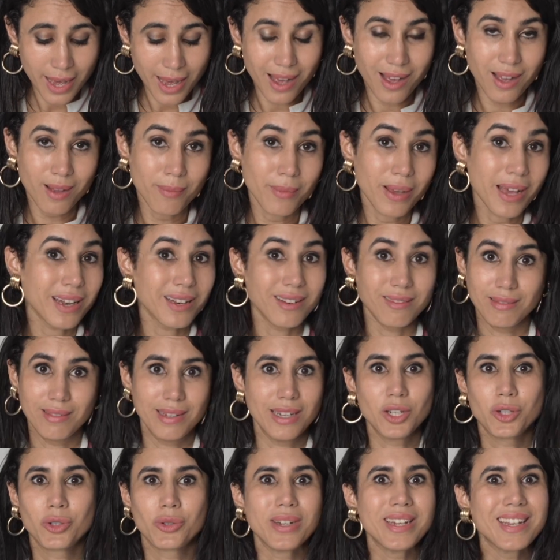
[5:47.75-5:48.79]
and
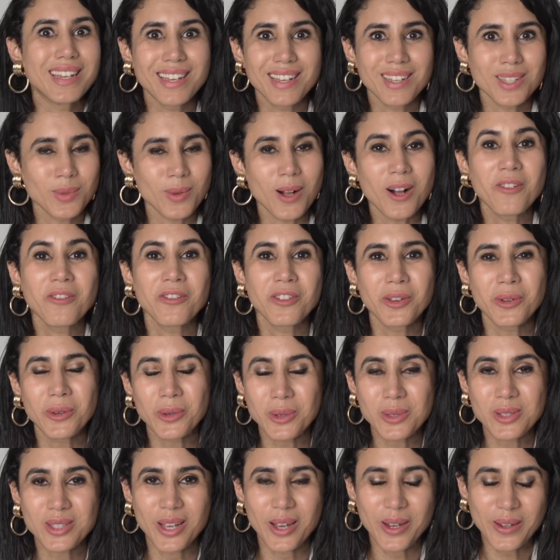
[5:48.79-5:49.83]
intriguing as well for you
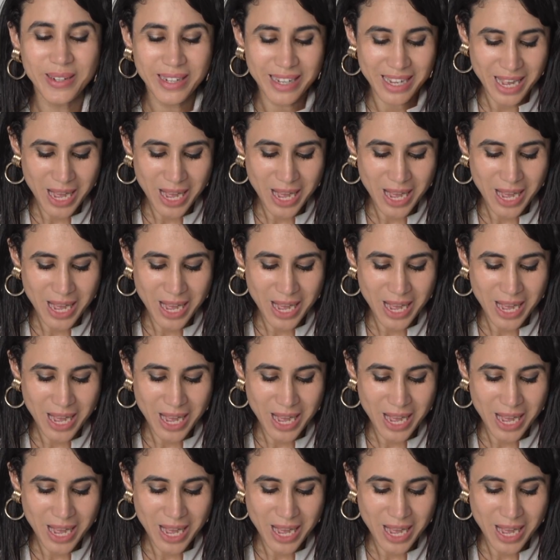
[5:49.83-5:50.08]
also.